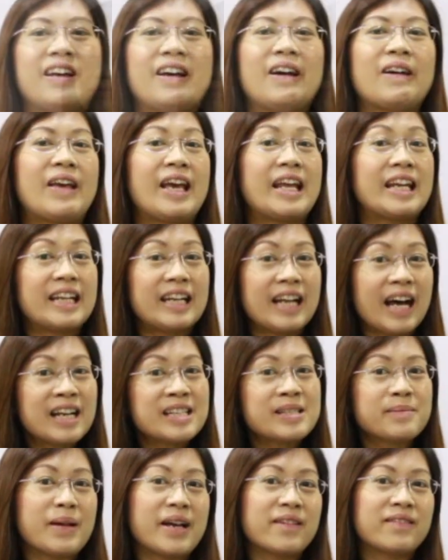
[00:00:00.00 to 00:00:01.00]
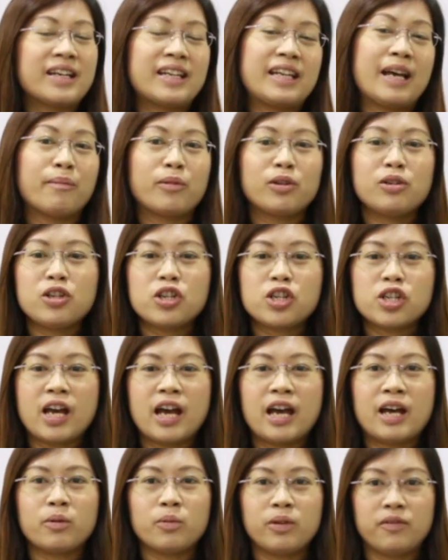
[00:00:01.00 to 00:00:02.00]
Okay, and the last method that I'm going to
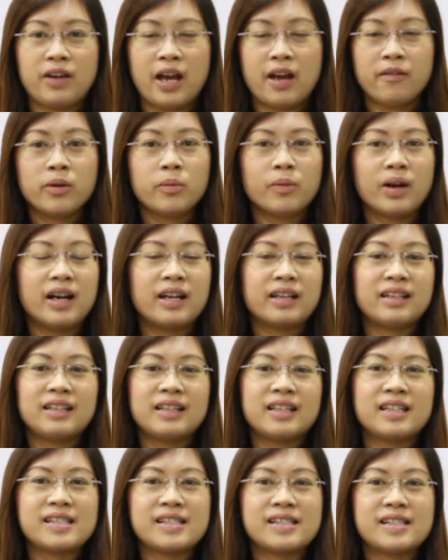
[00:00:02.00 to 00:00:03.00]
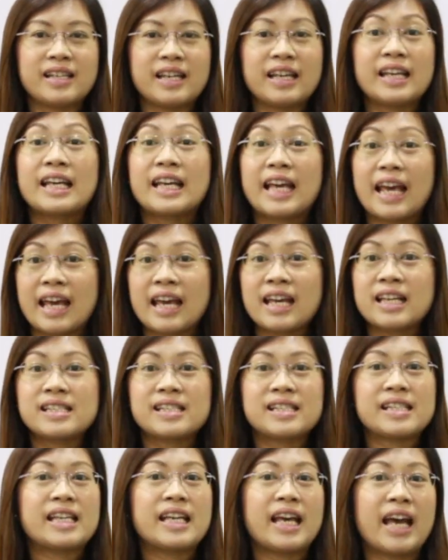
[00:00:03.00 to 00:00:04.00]
share with everyone is the
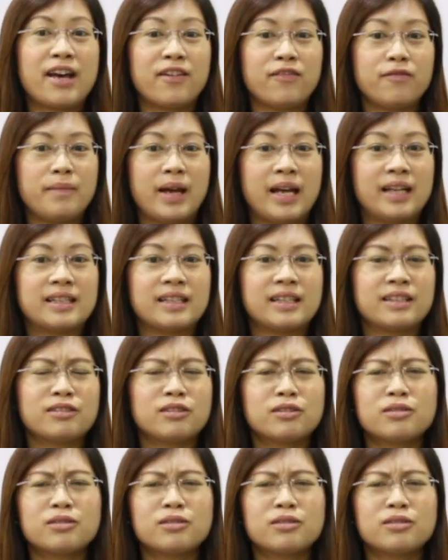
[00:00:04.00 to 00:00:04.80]
KCF method.